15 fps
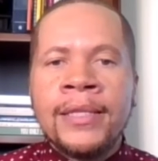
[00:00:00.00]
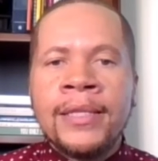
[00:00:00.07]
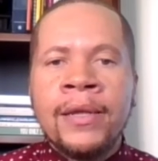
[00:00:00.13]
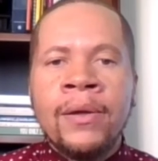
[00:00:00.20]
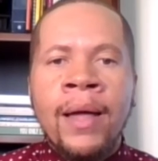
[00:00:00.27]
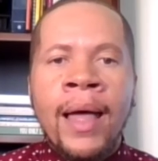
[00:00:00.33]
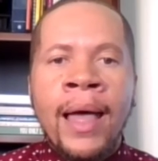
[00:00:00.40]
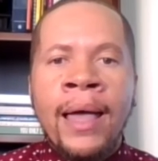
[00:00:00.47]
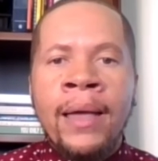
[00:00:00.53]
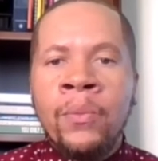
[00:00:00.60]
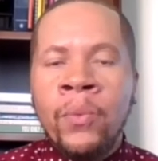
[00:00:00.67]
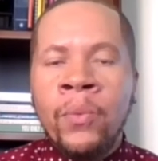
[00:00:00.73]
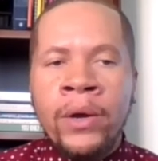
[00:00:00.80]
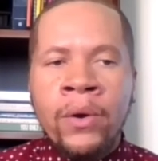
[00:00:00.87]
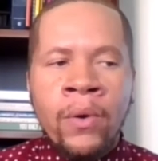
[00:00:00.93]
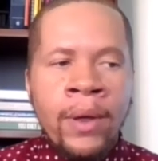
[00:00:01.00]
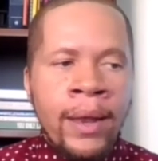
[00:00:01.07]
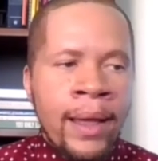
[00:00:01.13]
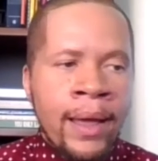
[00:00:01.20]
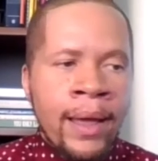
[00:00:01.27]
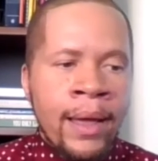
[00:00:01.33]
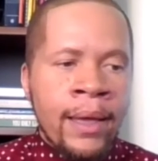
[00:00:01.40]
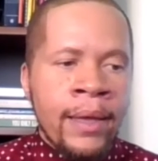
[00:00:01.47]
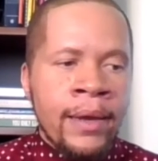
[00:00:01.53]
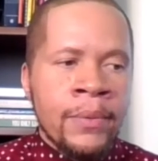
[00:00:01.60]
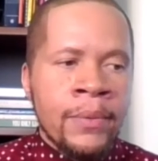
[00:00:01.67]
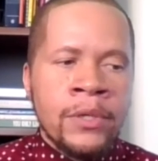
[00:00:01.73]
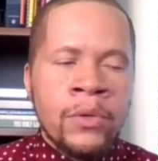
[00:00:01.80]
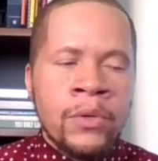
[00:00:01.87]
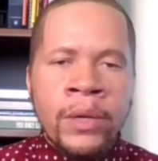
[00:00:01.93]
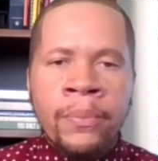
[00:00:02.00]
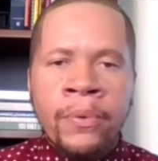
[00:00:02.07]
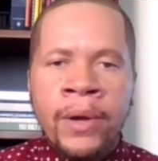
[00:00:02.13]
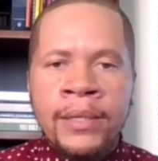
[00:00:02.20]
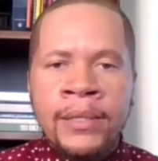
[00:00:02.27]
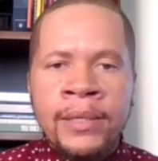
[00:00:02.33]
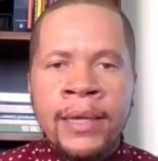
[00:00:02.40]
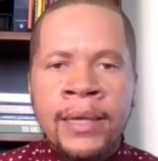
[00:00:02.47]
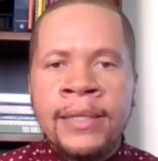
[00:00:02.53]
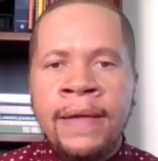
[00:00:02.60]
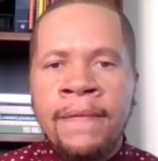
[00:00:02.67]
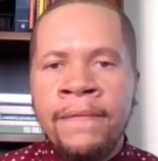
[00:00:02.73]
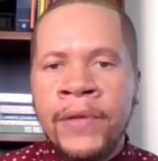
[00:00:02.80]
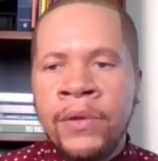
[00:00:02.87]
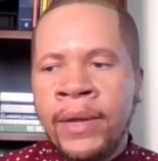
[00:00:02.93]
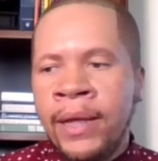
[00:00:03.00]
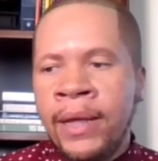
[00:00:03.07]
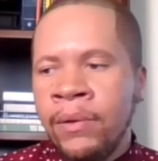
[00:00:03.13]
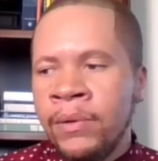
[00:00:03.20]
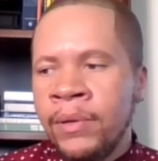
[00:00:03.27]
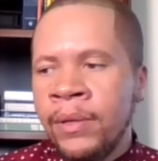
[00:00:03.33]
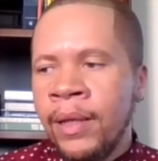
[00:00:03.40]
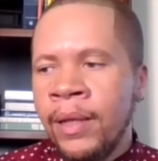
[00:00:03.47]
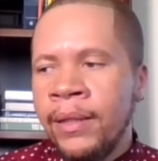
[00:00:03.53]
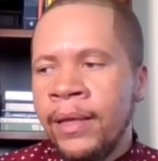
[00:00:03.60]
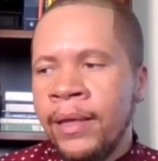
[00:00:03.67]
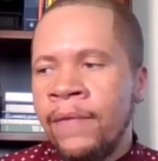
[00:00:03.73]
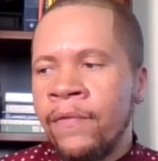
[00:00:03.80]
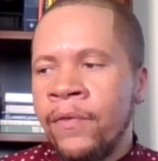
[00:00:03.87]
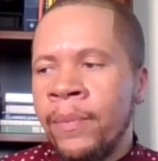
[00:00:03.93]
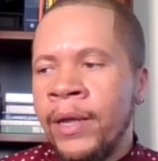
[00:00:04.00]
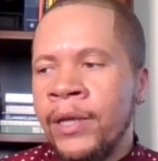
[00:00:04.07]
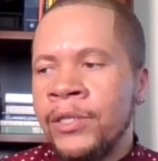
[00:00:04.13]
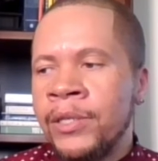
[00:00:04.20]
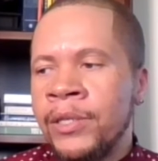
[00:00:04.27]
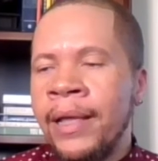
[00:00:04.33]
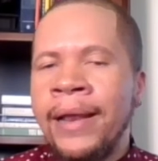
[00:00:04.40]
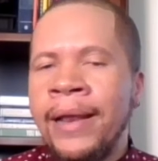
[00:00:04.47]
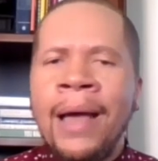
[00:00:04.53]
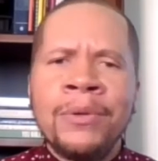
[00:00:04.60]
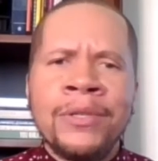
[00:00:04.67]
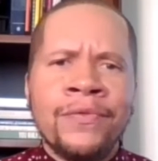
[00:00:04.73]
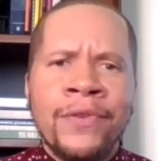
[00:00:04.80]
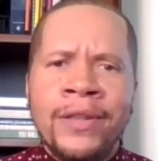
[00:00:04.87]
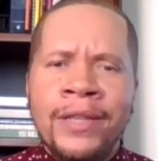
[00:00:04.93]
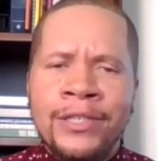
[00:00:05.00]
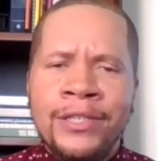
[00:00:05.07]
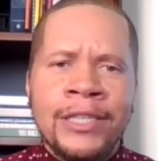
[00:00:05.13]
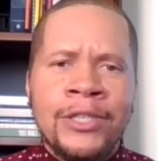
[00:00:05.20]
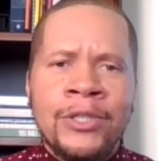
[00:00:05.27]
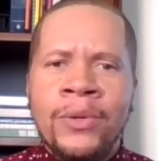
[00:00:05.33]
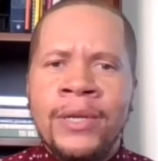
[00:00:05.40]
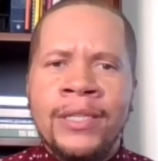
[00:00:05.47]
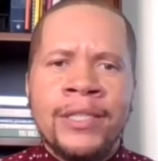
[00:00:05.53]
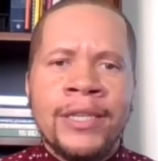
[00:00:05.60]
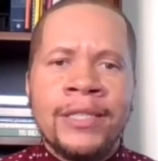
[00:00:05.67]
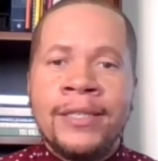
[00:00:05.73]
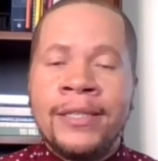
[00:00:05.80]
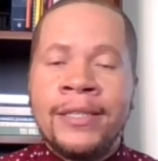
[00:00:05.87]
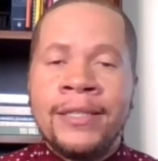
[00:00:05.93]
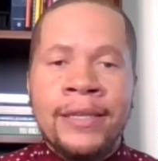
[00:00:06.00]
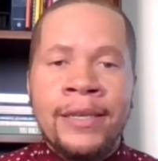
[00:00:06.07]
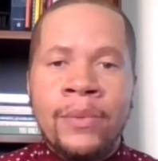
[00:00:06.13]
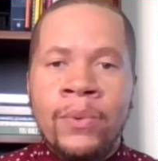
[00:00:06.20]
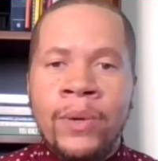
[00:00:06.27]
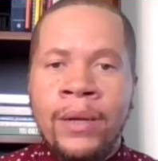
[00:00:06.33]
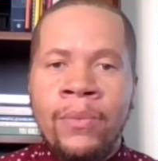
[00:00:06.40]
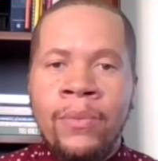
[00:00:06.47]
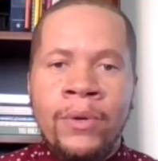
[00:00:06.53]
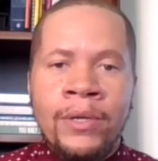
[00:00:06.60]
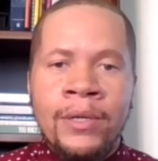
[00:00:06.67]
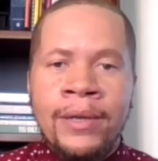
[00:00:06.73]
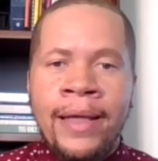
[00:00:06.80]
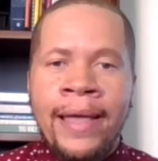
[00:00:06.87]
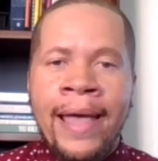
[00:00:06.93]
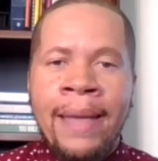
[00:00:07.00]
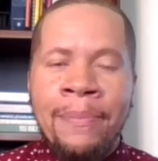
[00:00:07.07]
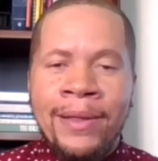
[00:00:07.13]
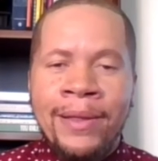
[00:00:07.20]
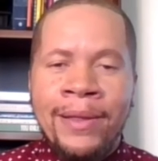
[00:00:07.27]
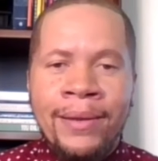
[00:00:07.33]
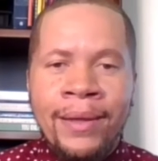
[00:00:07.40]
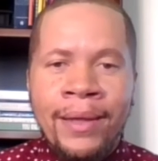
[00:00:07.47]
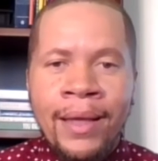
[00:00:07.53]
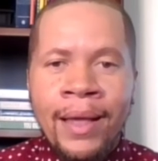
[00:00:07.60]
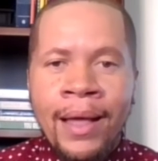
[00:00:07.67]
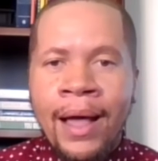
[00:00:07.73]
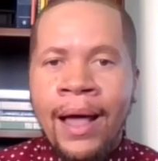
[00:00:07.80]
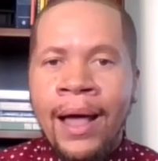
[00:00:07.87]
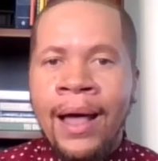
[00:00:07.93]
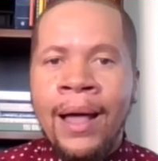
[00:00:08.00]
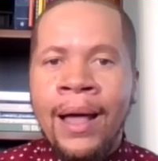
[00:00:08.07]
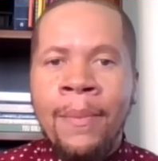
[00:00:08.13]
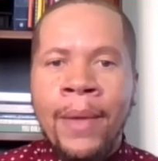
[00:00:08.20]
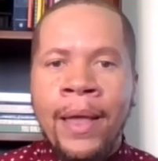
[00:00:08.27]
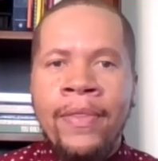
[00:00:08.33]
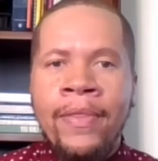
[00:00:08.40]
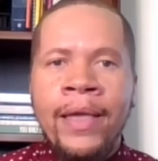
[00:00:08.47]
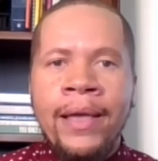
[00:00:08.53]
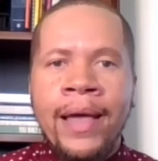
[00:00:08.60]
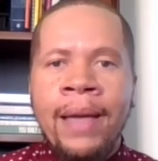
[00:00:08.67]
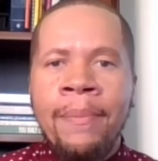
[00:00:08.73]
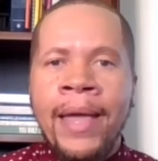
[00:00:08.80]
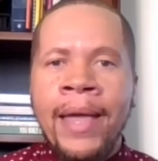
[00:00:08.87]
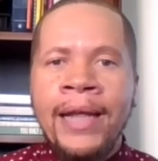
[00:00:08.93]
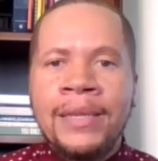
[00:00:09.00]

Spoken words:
So I went online. It was a quick process. I filled out the information, and I was really just doing it just to see what would happen. And they got